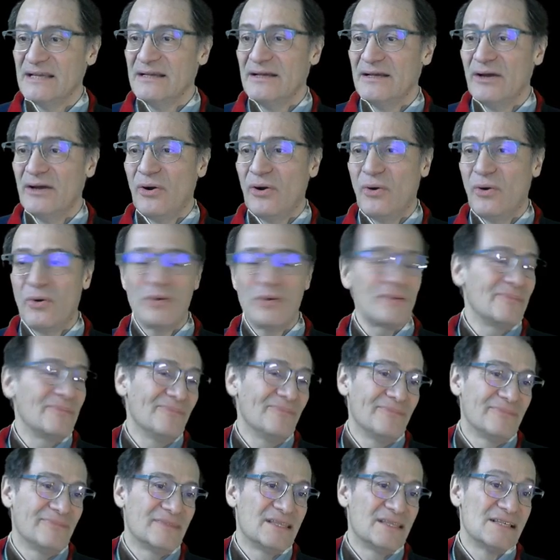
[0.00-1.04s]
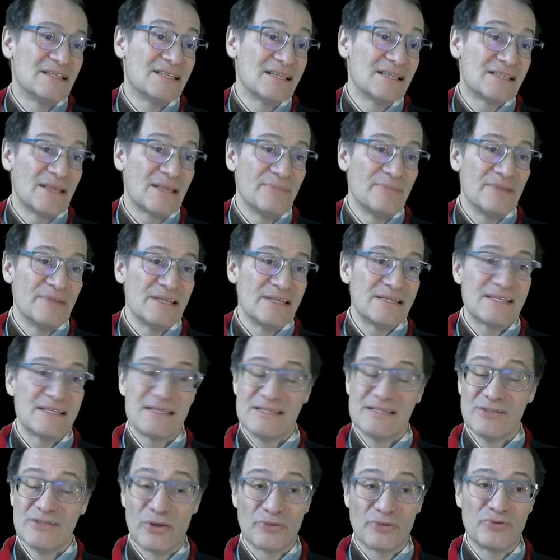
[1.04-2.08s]
Or the system is
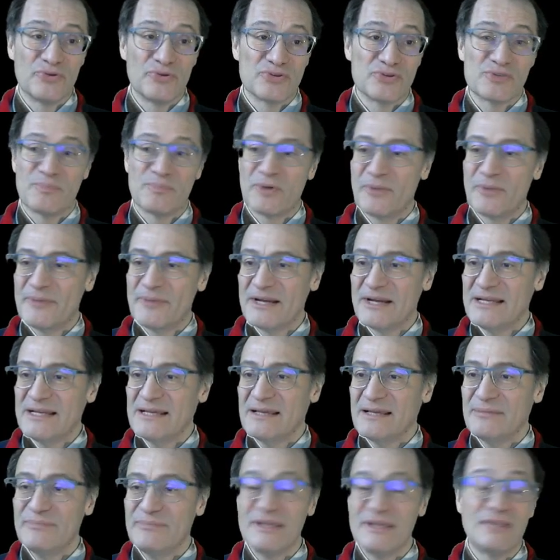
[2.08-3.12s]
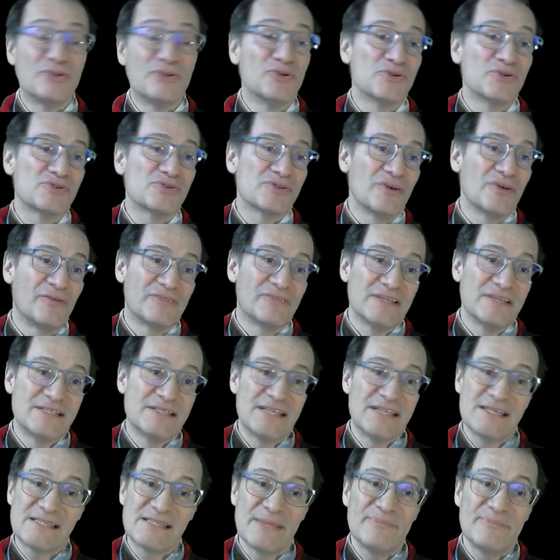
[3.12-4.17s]
not used properly, misuse of the
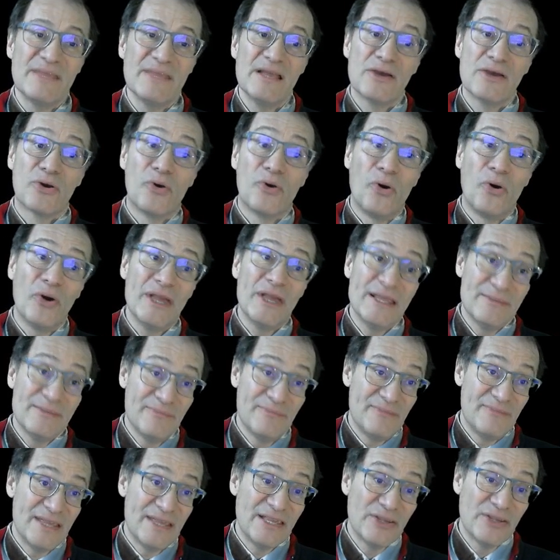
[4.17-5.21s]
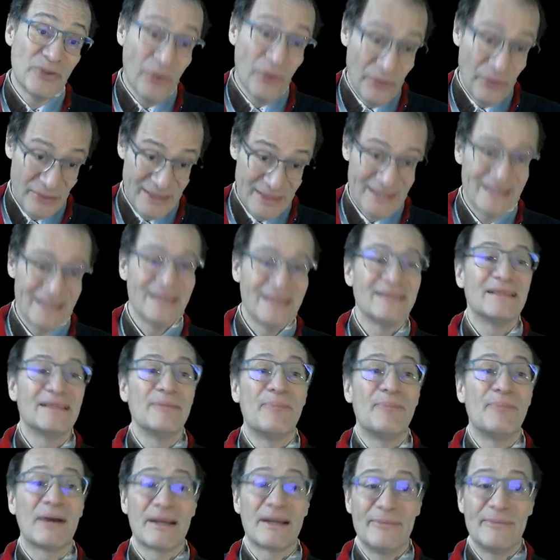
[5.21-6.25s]
system, going beyond the
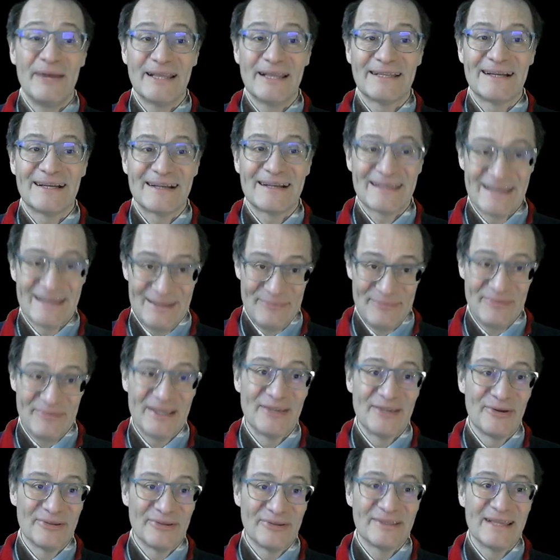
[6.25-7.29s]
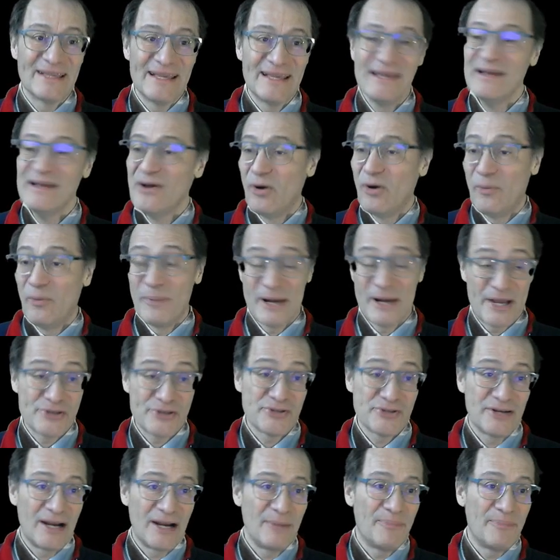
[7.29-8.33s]
parameter, beyond the
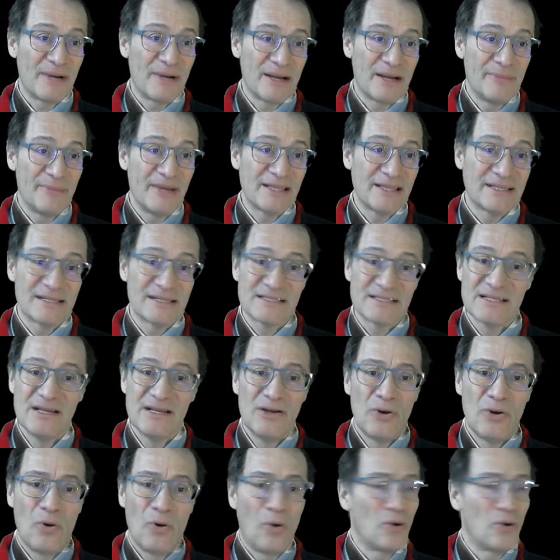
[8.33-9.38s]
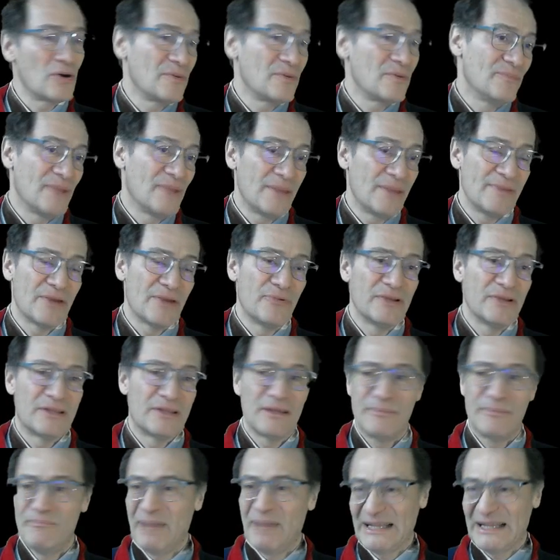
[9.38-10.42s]
operational parameters, or maybe with
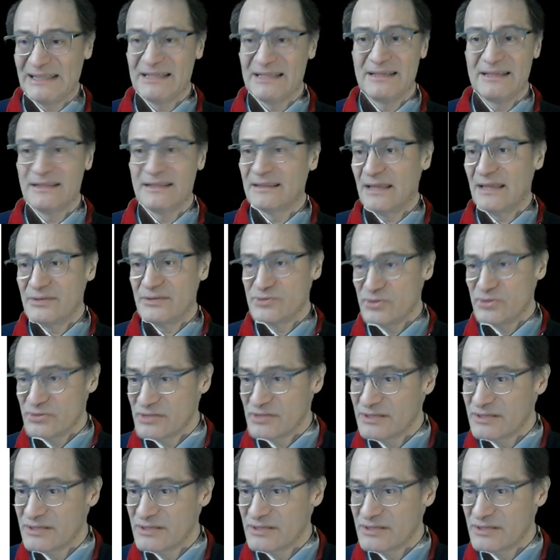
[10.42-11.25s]
bad intentions.